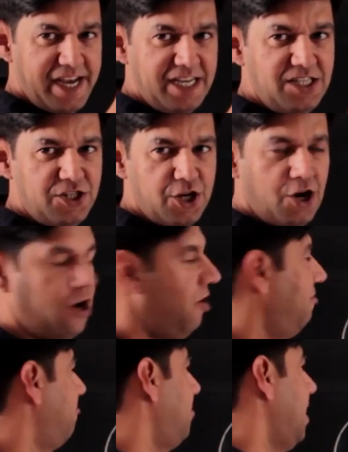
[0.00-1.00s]
age
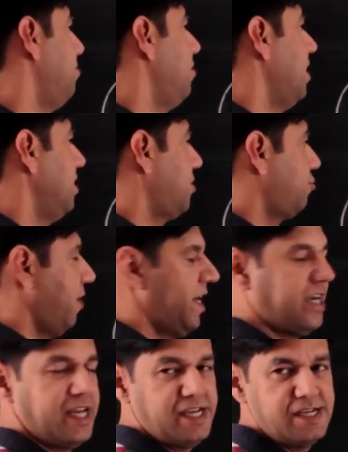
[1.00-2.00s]
of them is
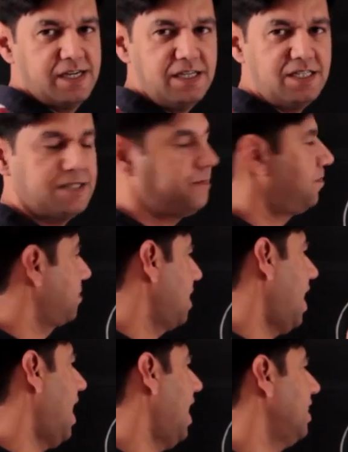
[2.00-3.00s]
20 years
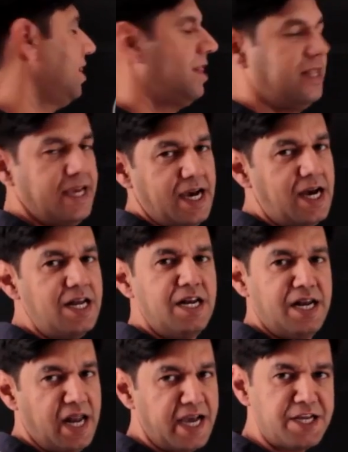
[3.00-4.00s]
and there
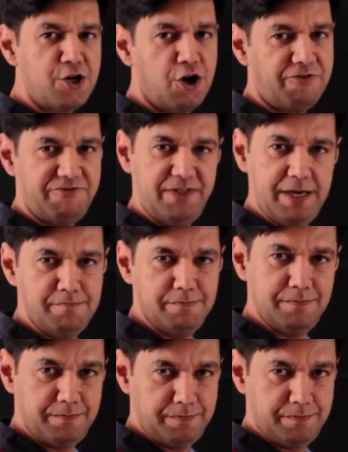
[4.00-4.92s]
are 9 of them.